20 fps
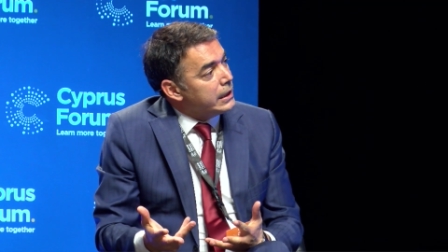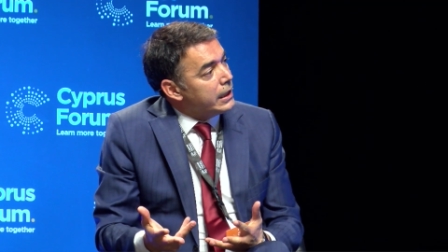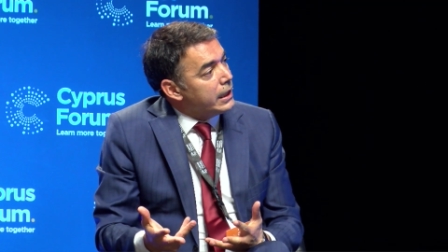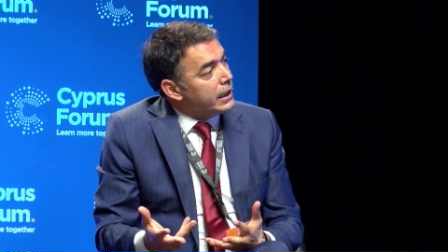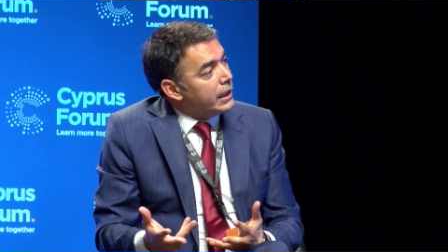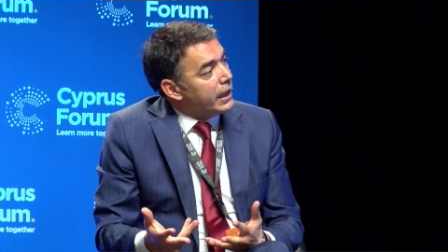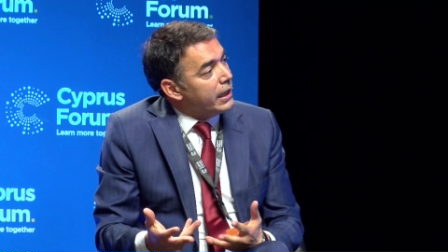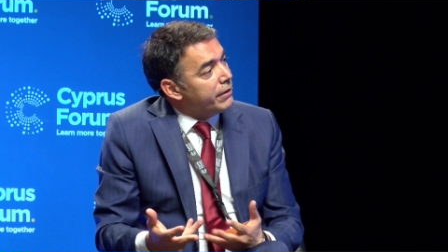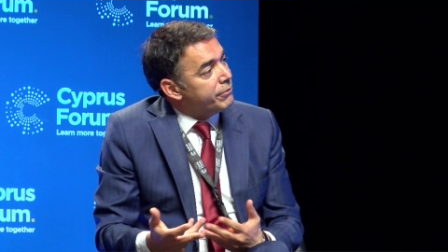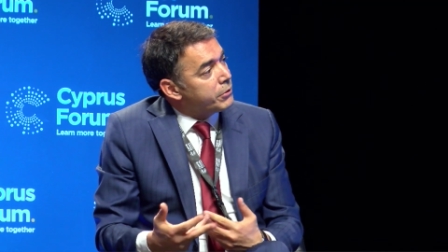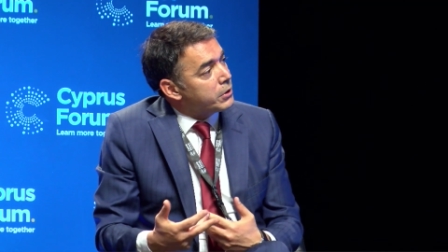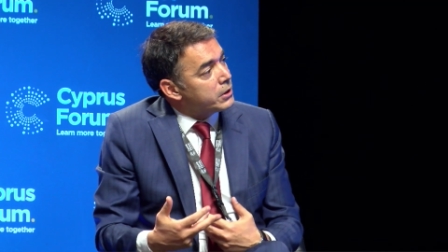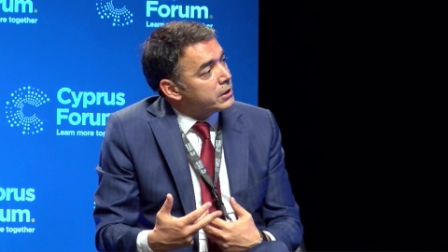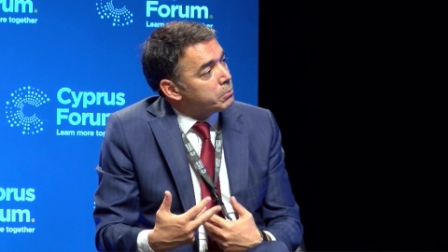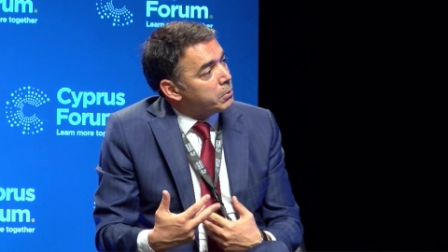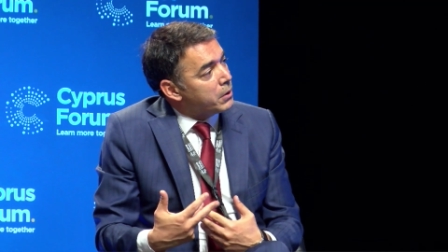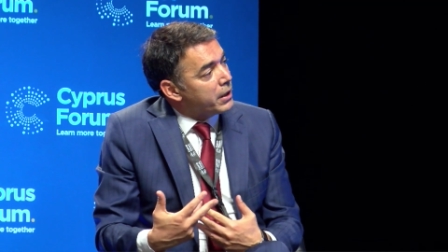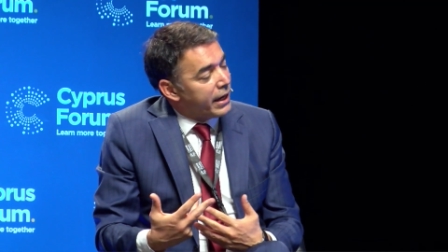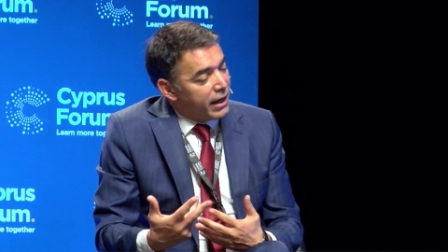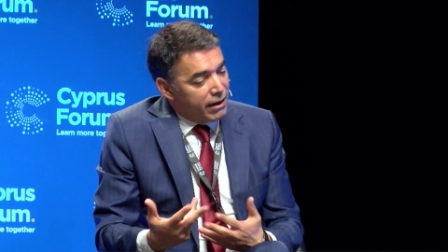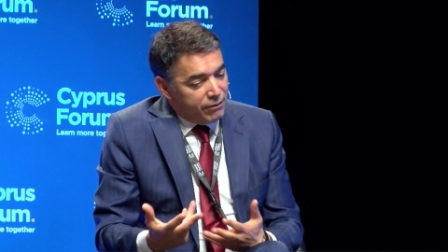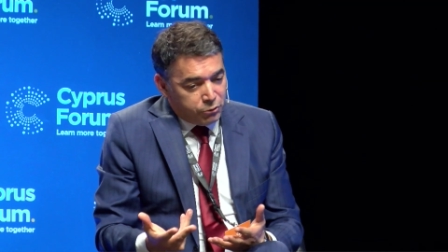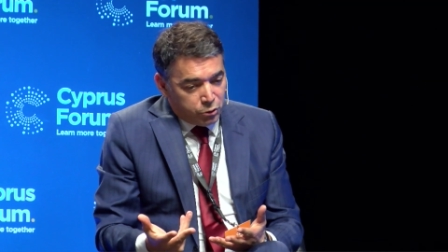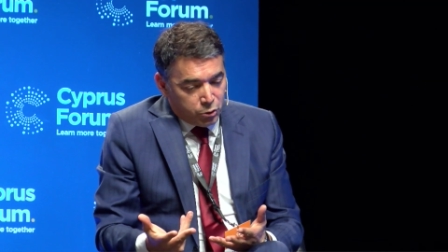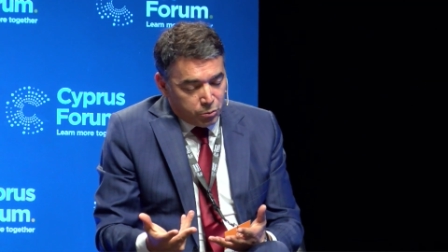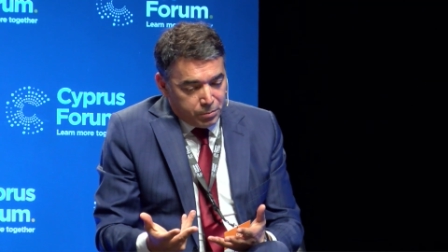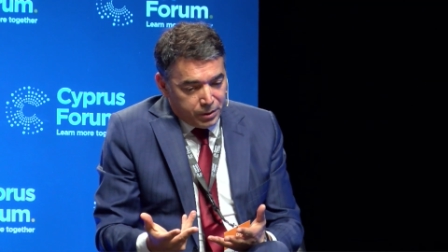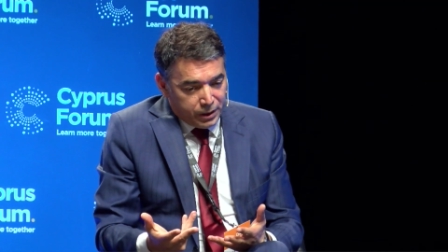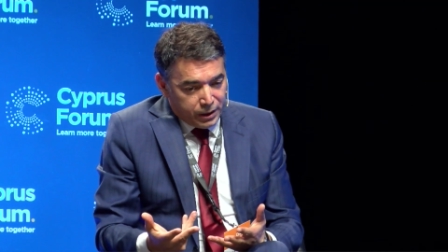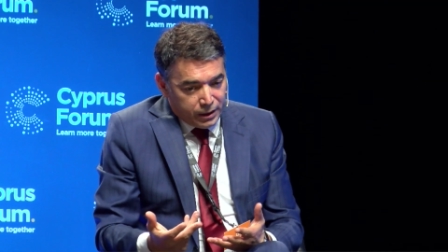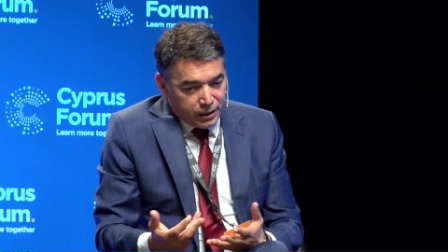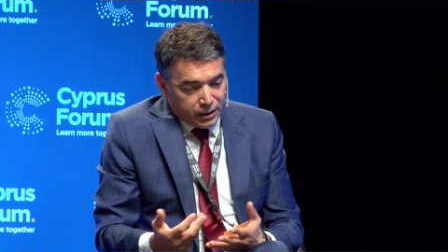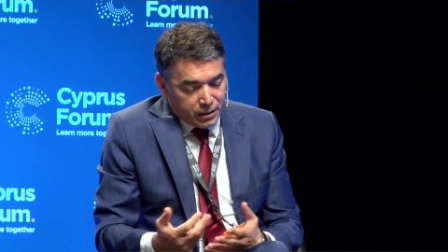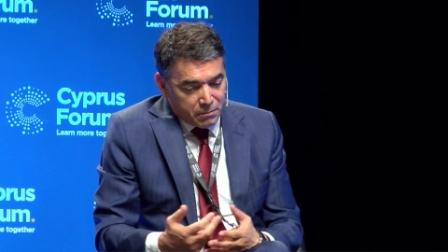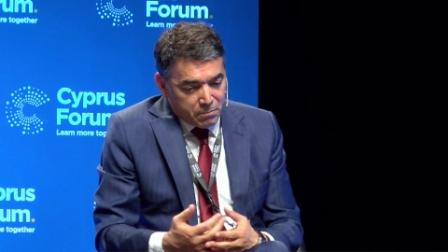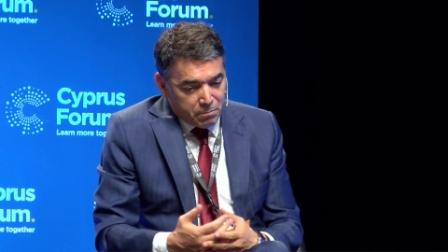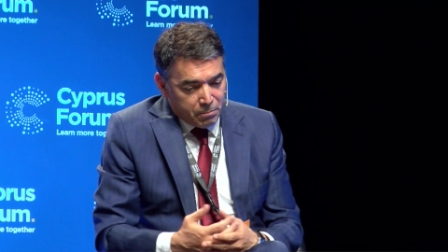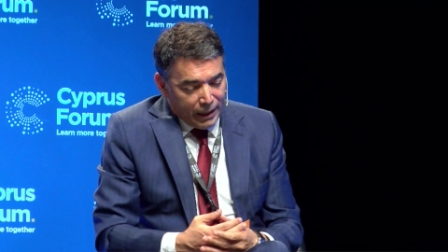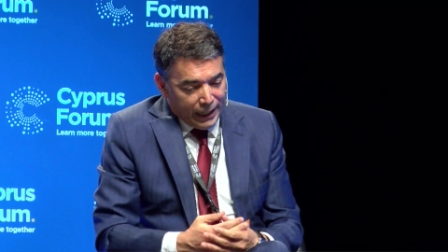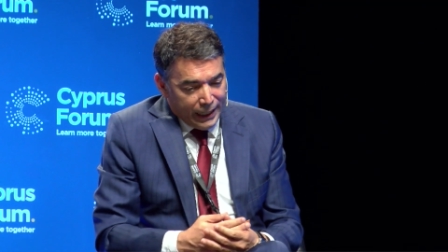Efforts will have to be
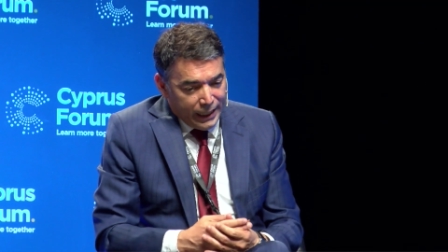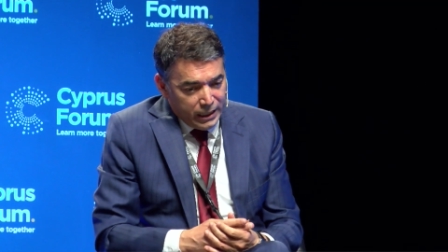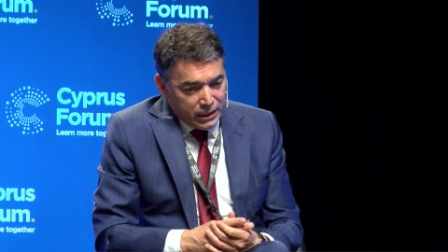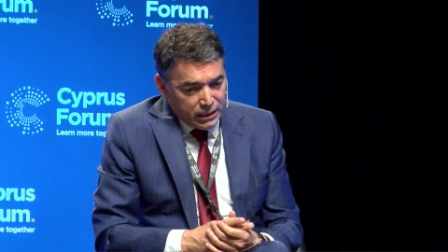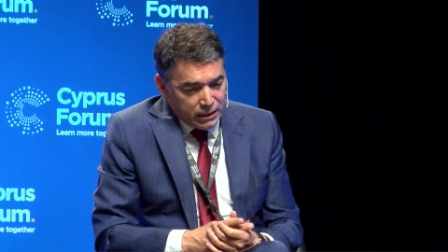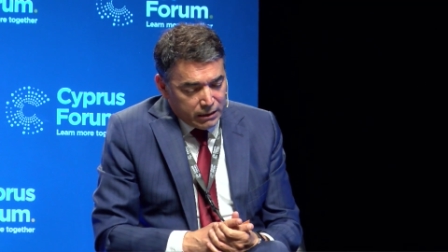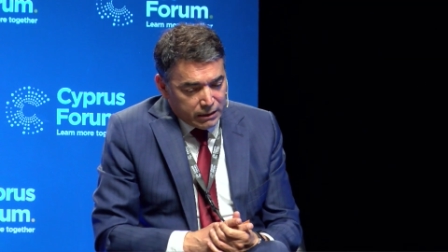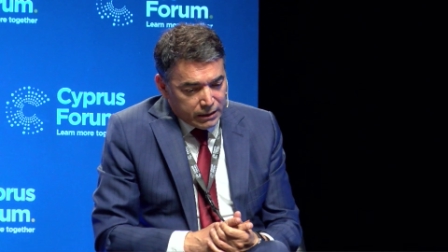made.